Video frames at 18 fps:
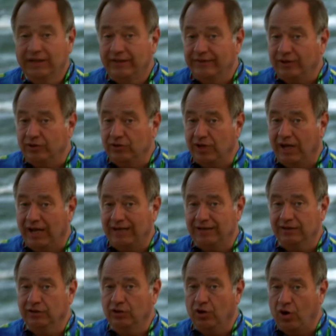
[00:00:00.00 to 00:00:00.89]
They're
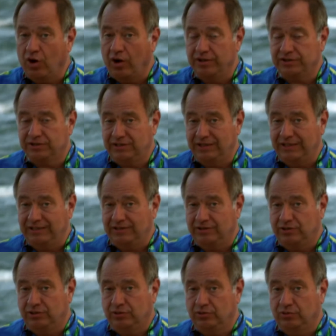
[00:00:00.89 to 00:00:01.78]
not lost
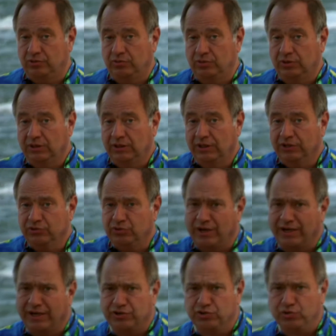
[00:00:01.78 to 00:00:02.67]
into
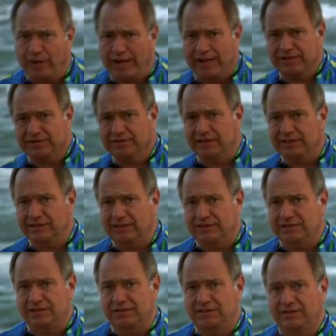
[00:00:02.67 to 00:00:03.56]
trying to translate
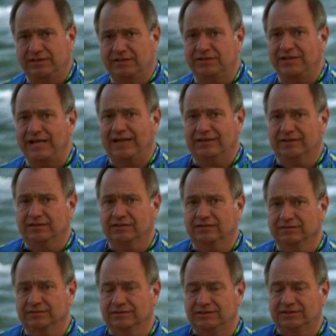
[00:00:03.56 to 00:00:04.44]
this into the
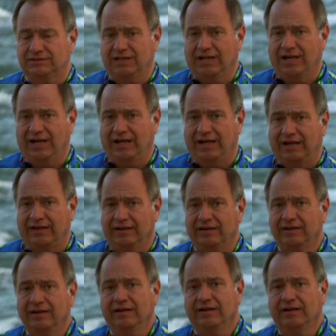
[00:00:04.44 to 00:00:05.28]
technical design.